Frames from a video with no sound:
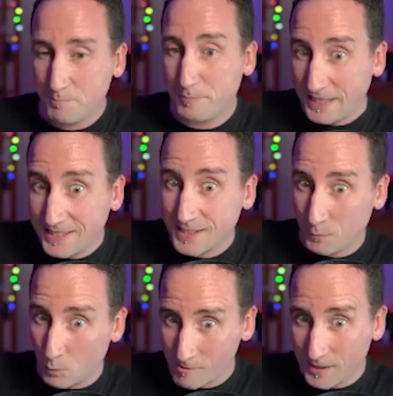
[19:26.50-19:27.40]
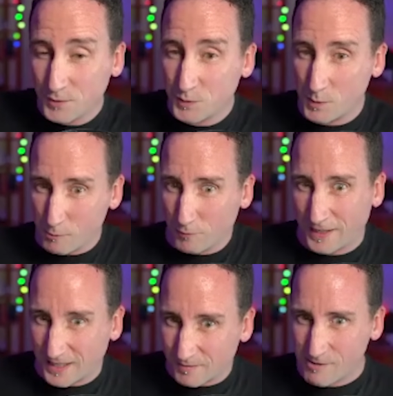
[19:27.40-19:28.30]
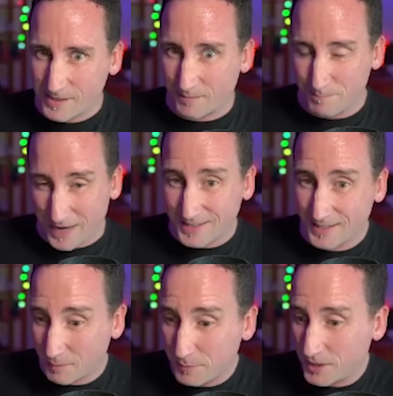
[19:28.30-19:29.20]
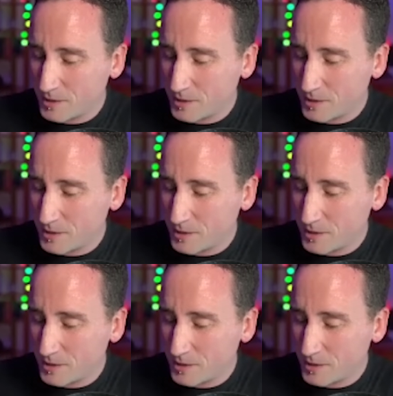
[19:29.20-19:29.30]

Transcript: be somewhere else. We're all feeling very pent up at the